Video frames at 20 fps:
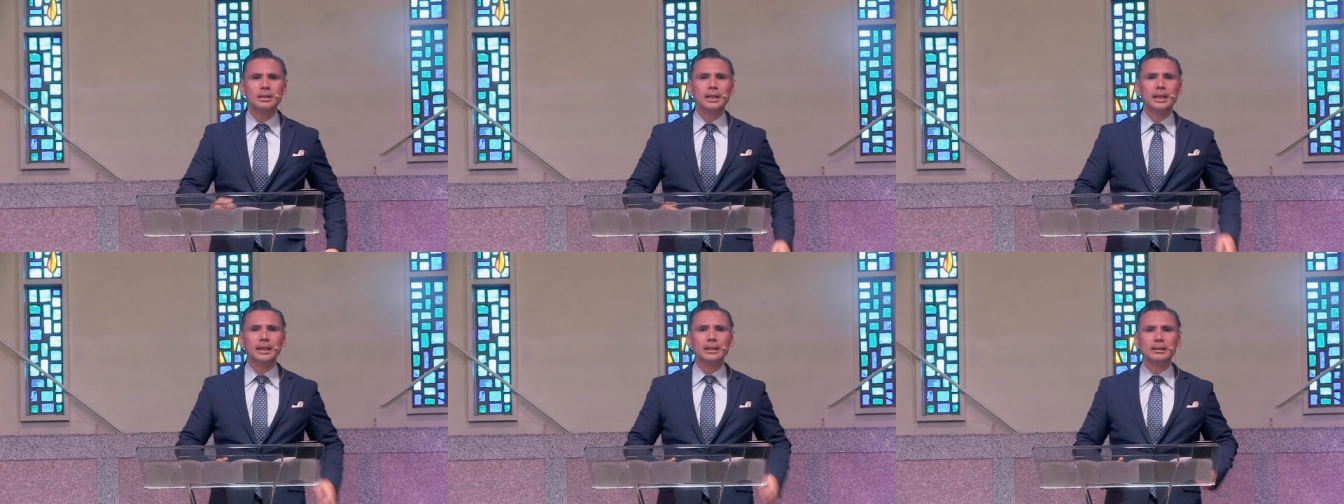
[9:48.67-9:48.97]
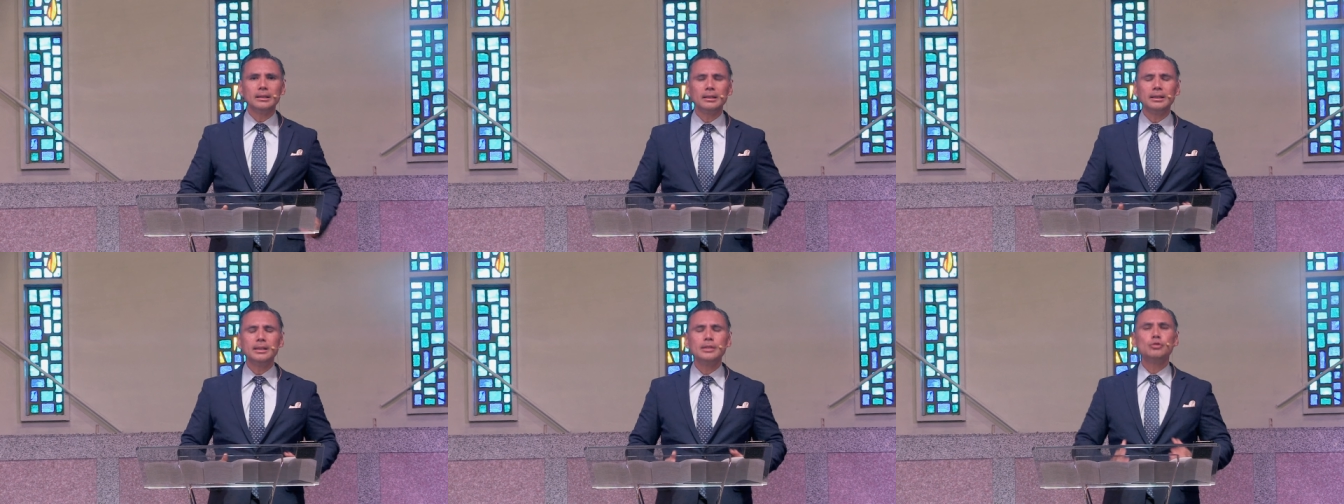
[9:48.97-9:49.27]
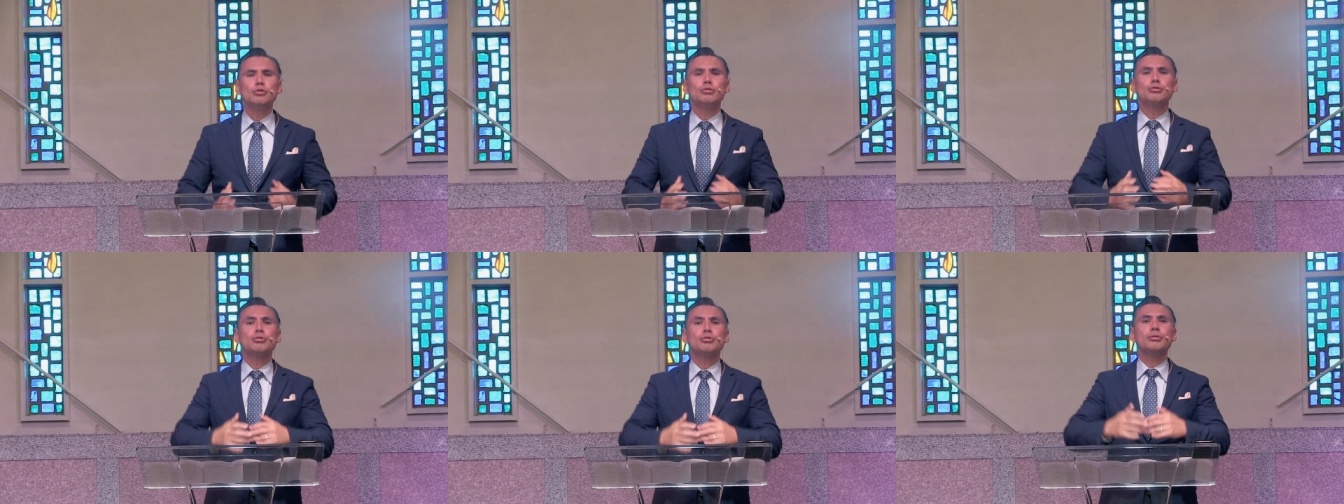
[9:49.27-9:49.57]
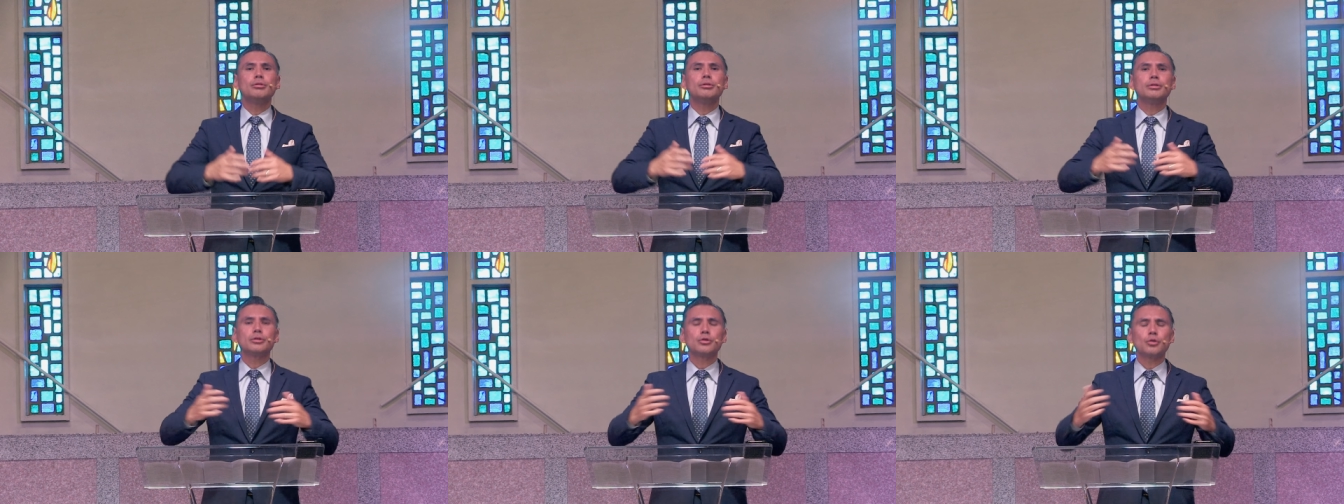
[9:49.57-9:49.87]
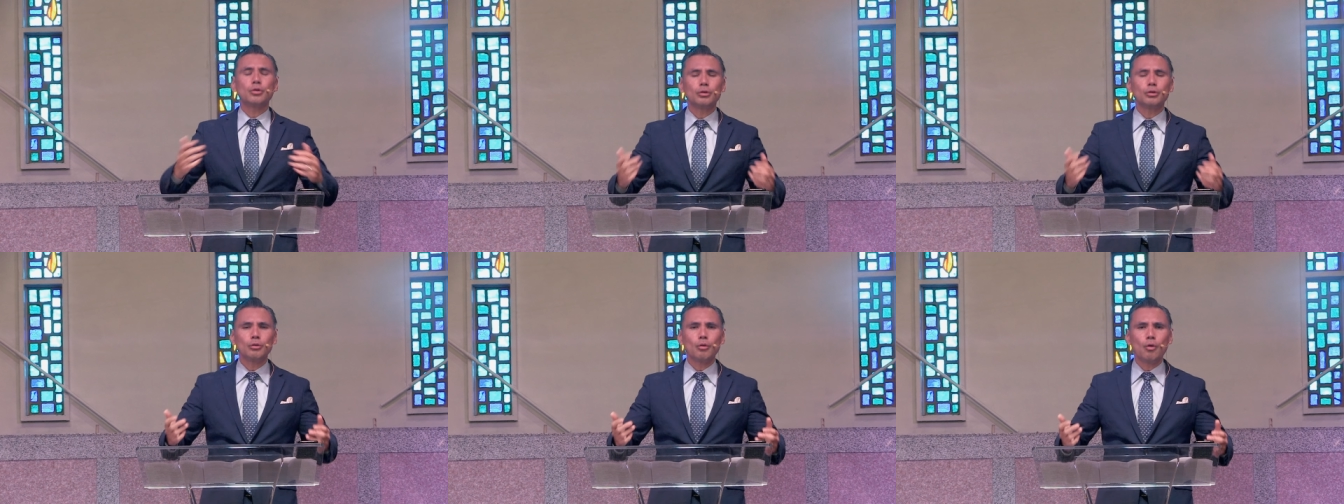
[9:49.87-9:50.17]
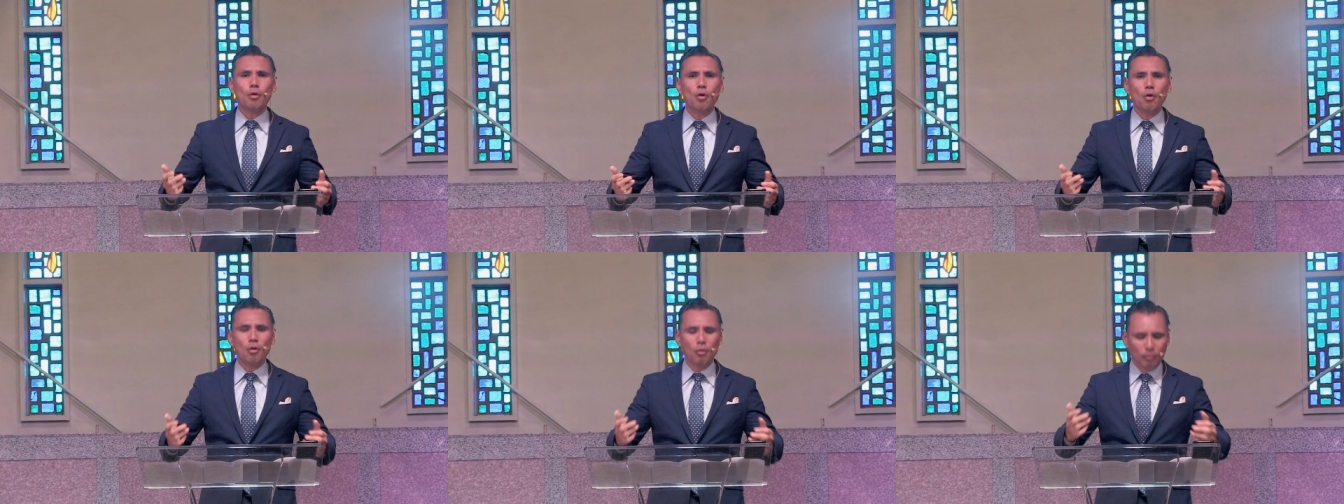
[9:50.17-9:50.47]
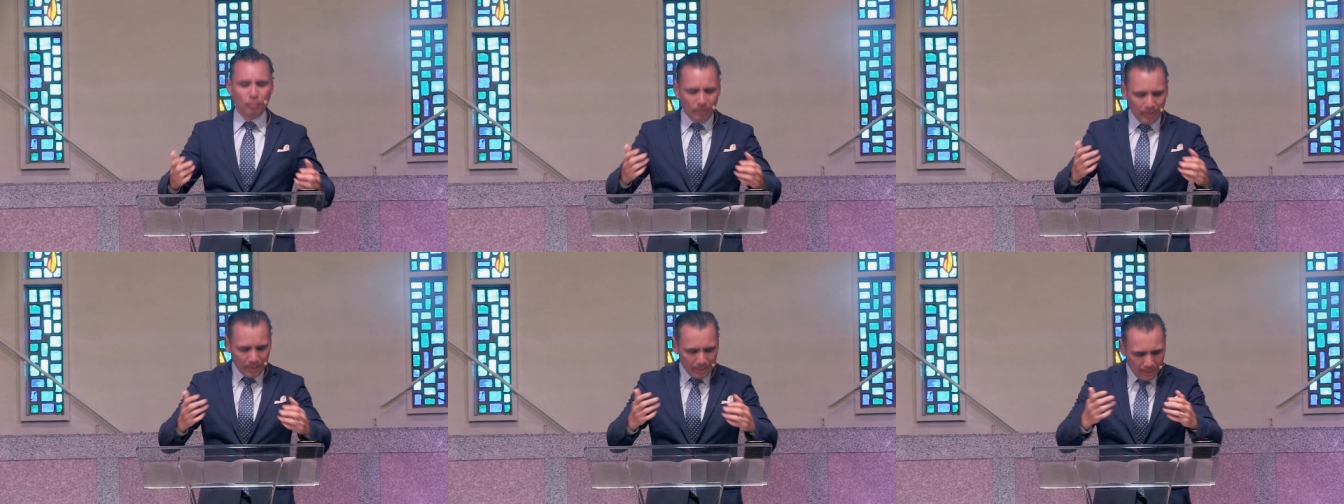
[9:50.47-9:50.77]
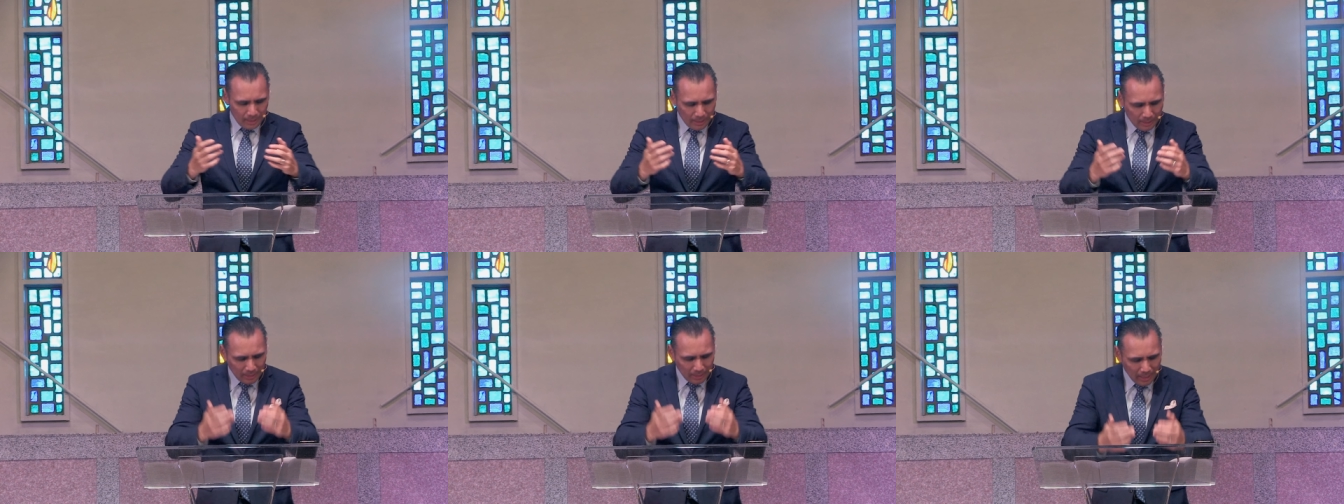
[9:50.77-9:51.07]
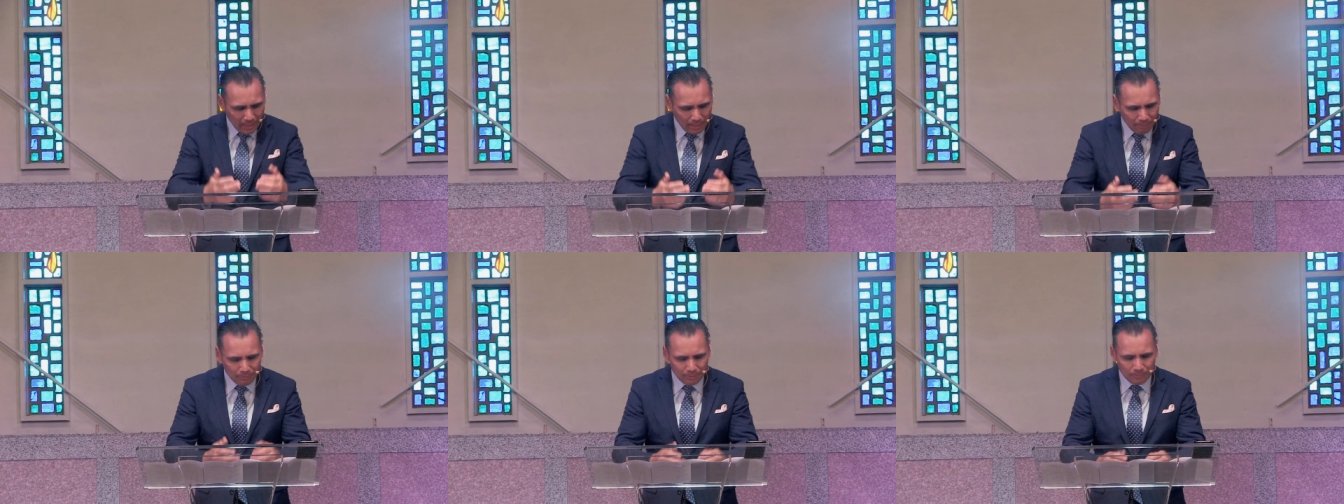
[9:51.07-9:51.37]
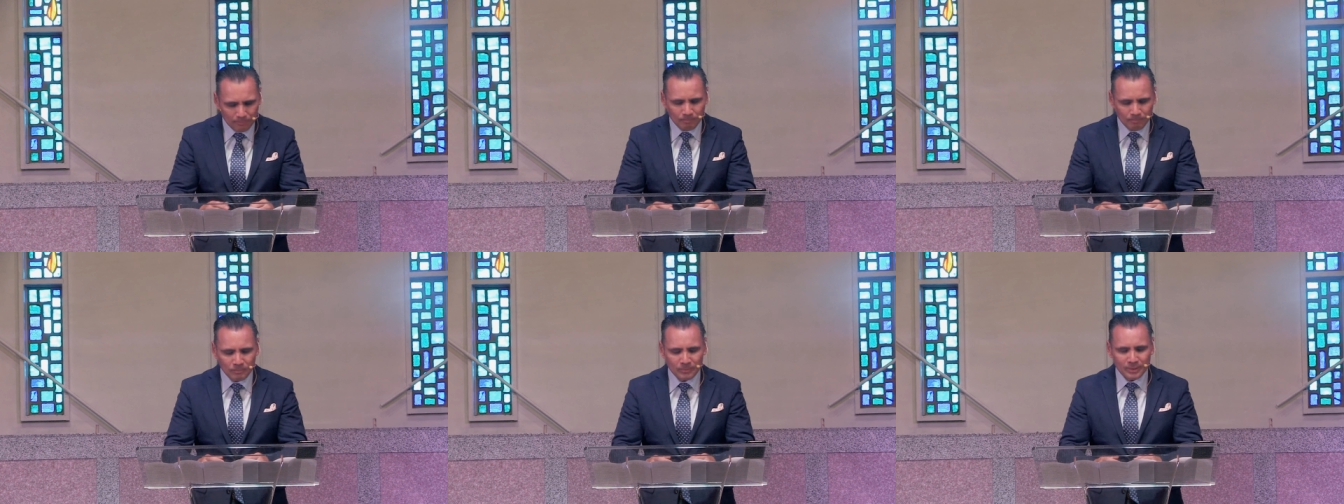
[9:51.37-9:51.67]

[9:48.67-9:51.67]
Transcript: and lead you to your eternal home in heaven